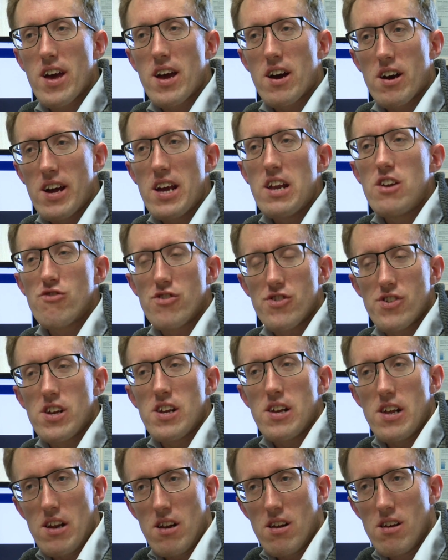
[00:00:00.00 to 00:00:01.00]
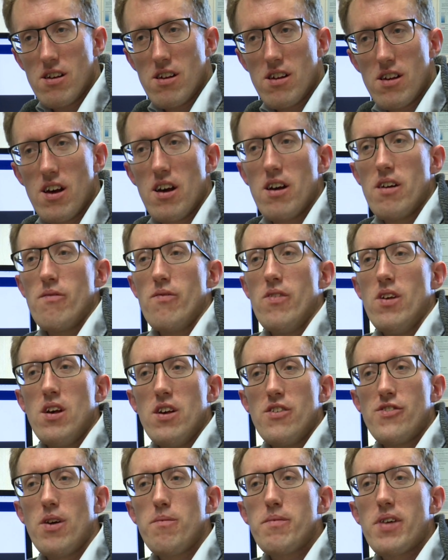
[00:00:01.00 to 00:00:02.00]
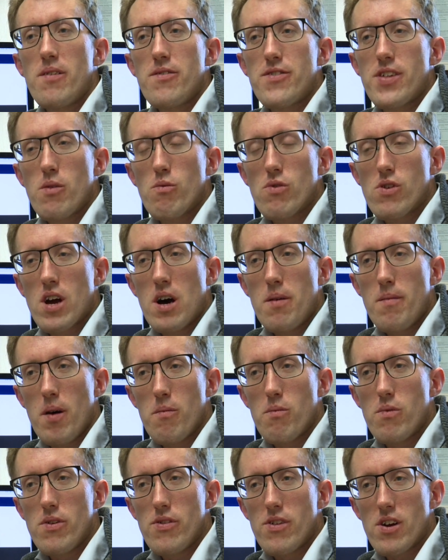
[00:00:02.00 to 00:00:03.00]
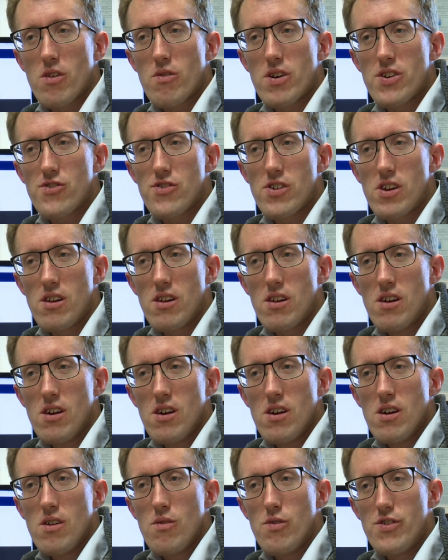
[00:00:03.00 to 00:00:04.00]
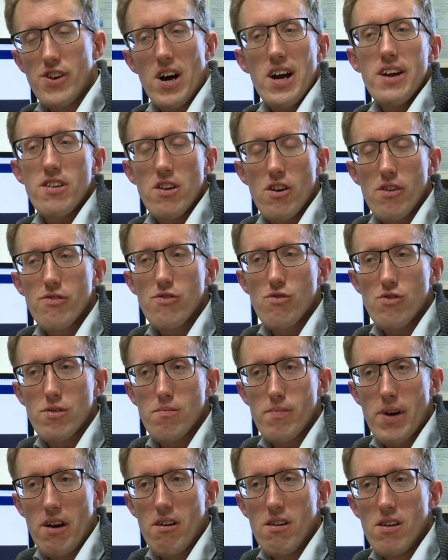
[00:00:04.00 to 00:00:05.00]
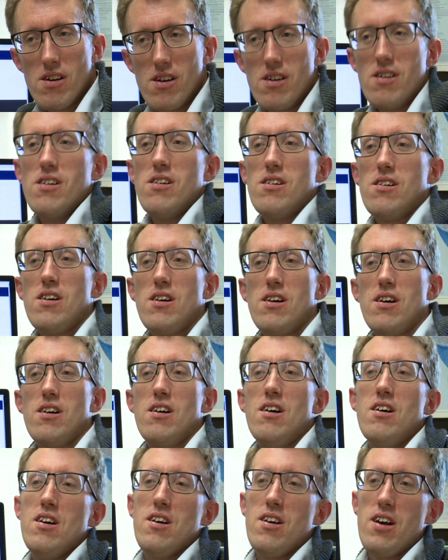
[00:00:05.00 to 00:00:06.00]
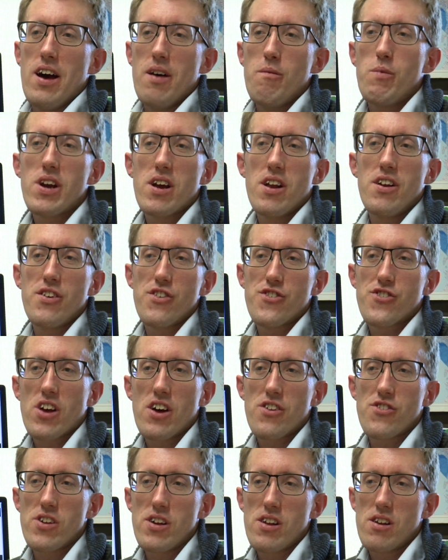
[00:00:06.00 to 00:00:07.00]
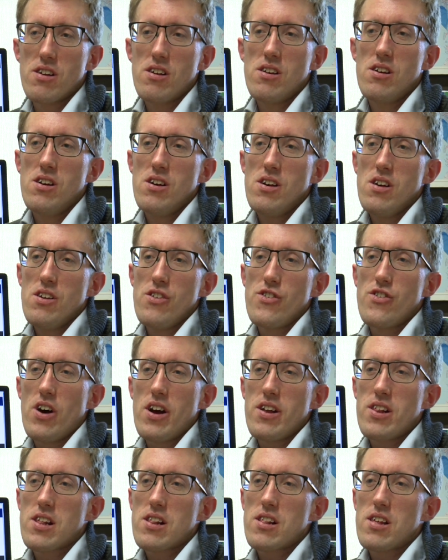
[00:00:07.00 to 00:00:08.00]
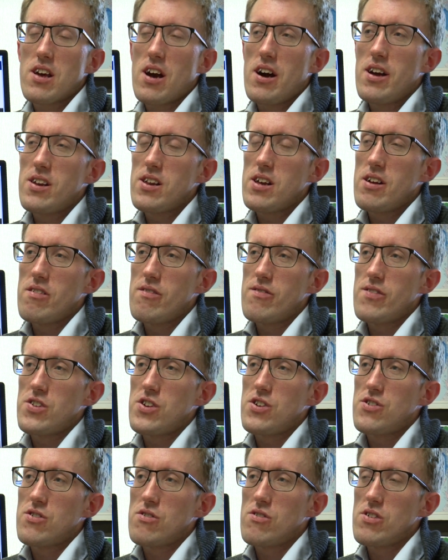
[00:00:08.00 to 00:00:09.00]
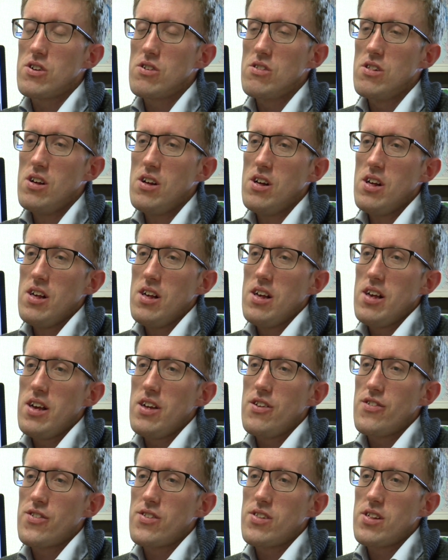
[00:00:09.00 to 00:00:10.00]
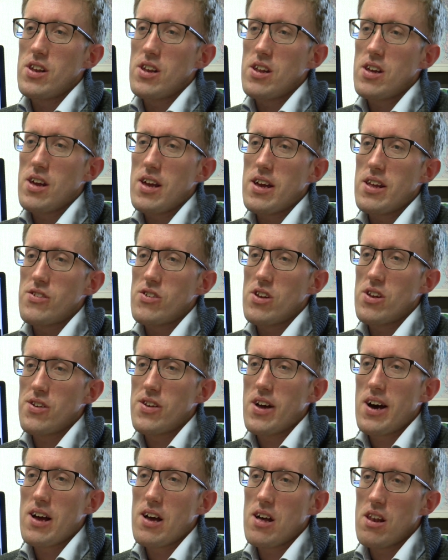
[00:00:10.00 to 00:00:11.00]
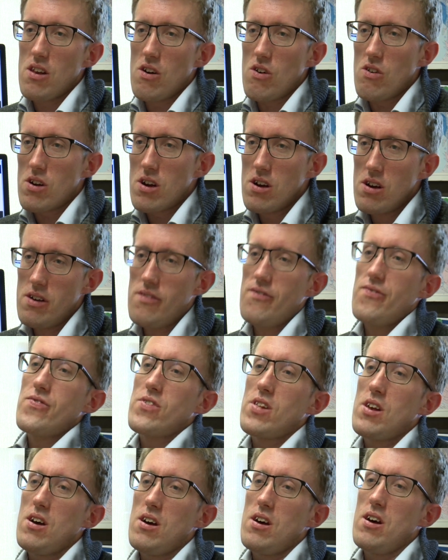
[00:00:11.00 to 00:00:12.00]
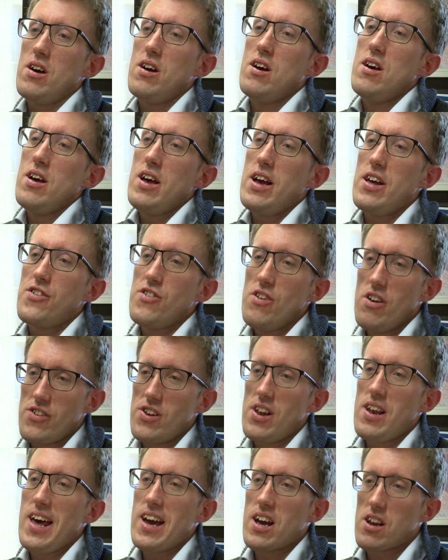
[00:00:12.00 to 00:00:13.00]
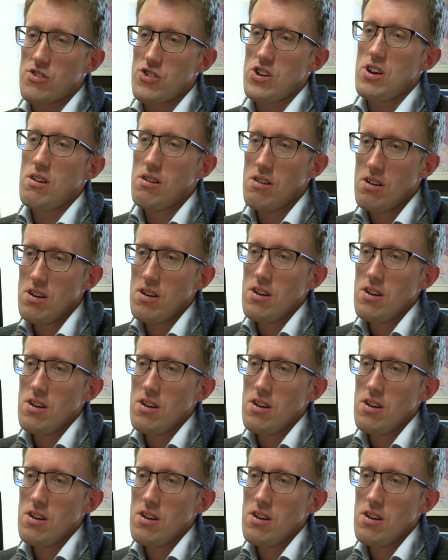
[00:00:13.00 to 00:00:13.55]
they are interested in um, sometimes they will come up with a question which I had not thought about, uh, and we can discuss it. So I think the idea of a tutorial is that it's a dialogue. Uh, it's not a lecture.